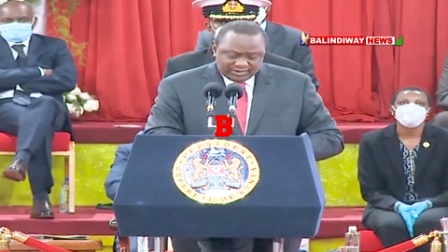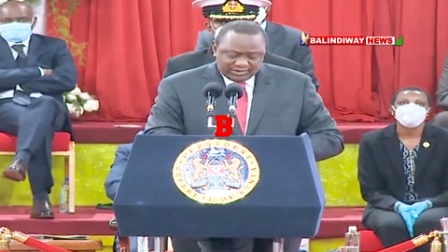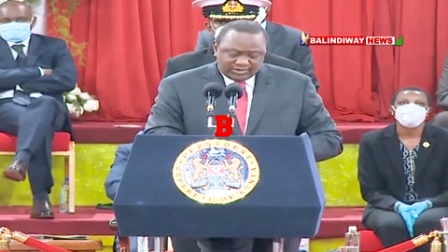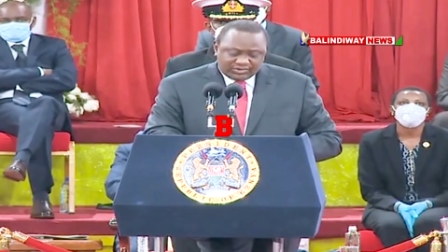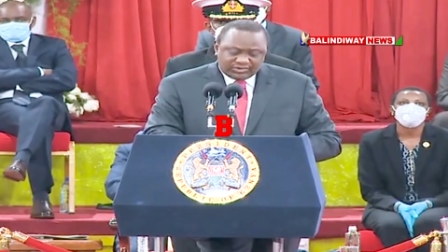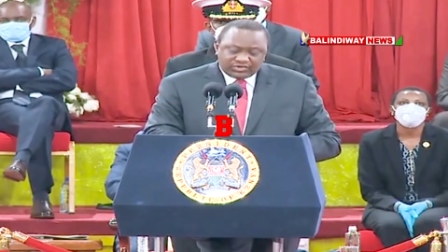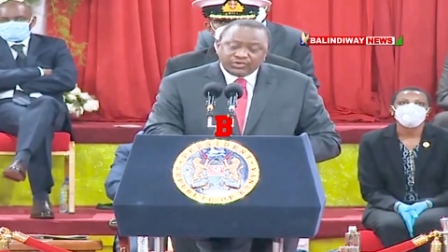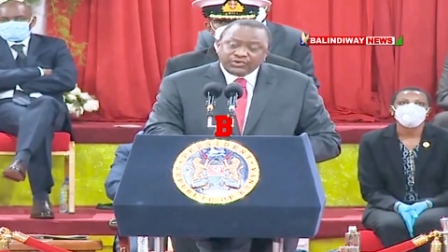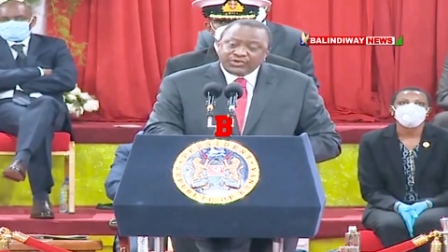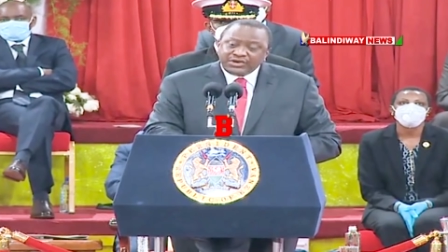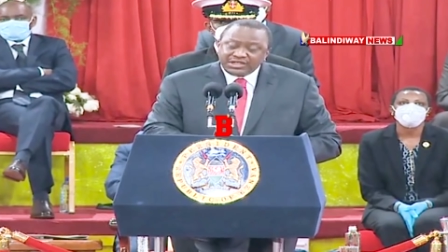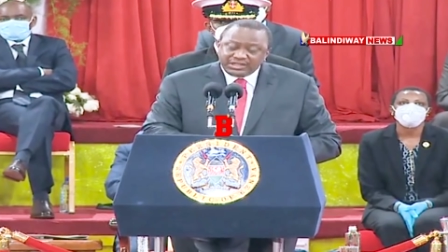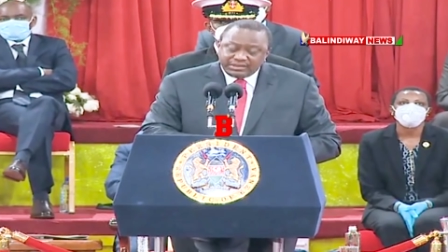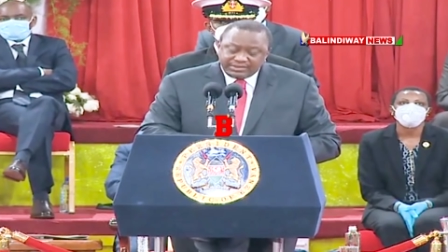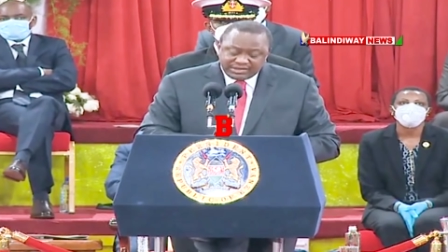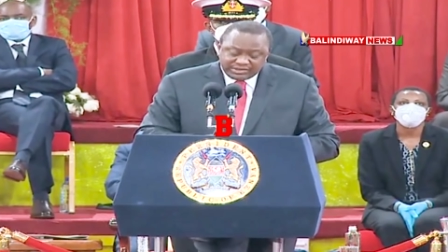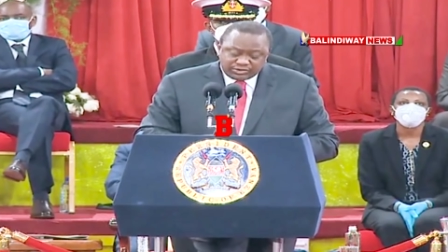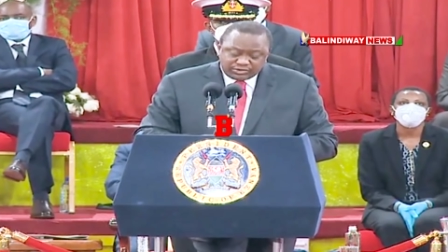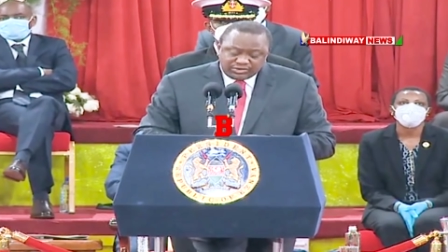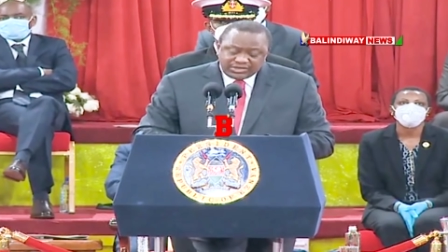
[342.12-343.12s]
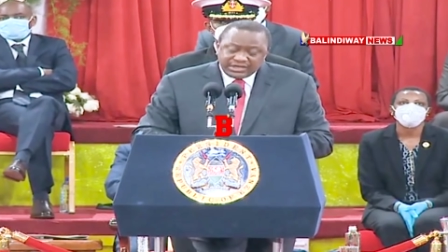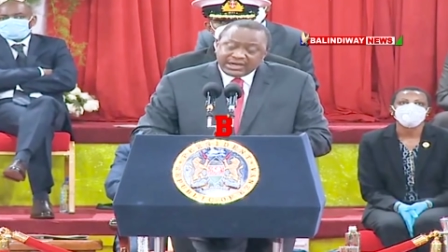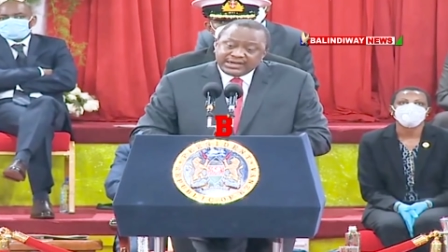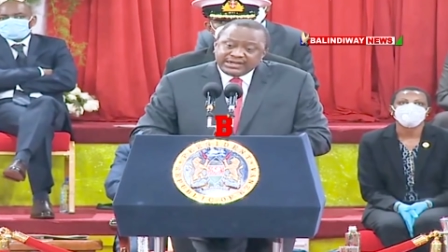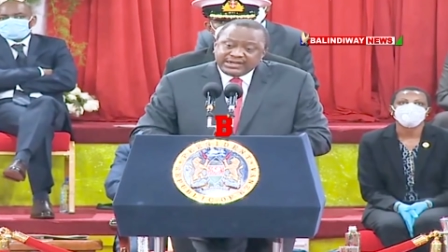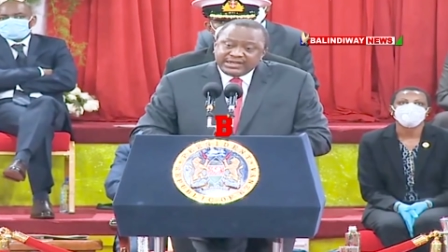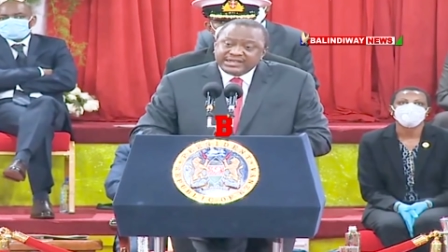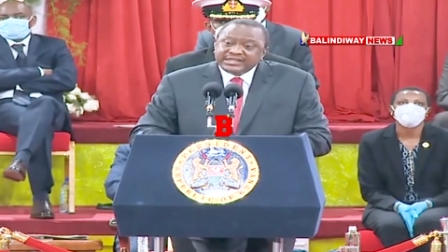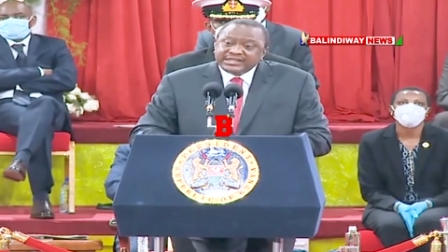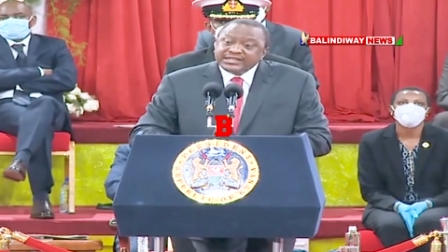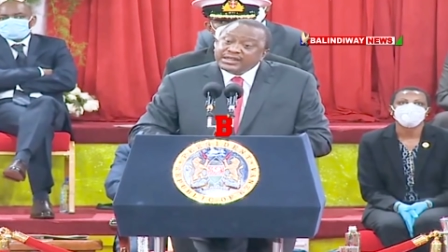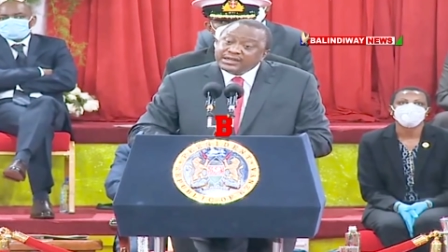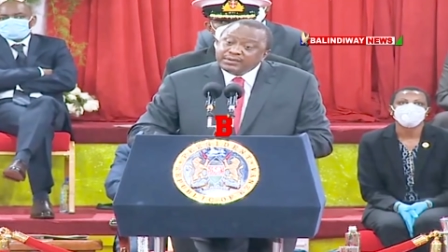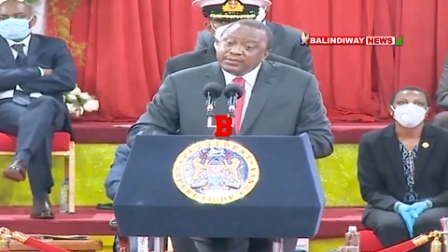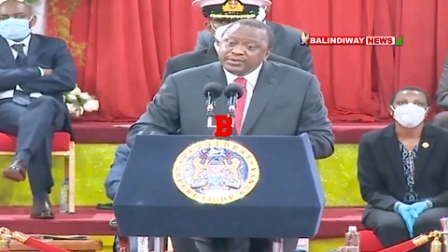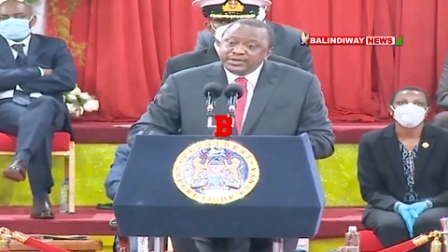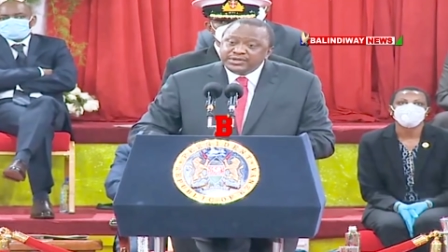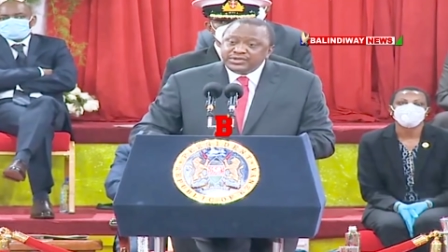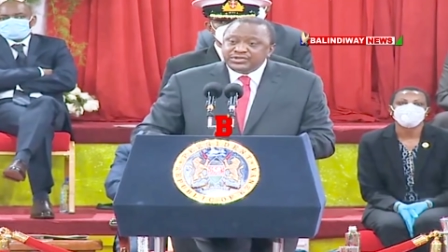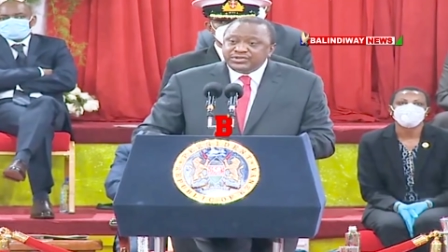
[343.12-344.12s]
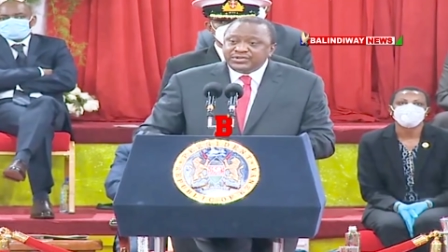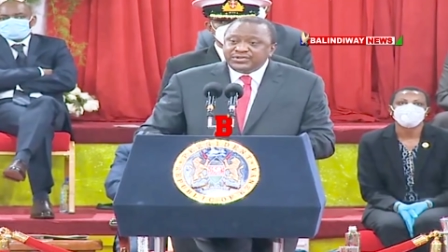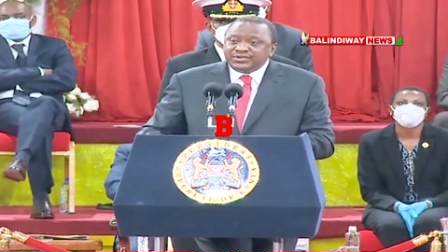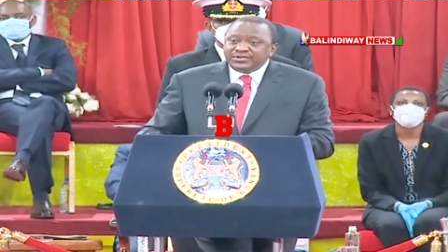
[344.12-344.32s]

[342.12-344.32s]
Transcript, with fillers: during the Mashujaa Day celebrations,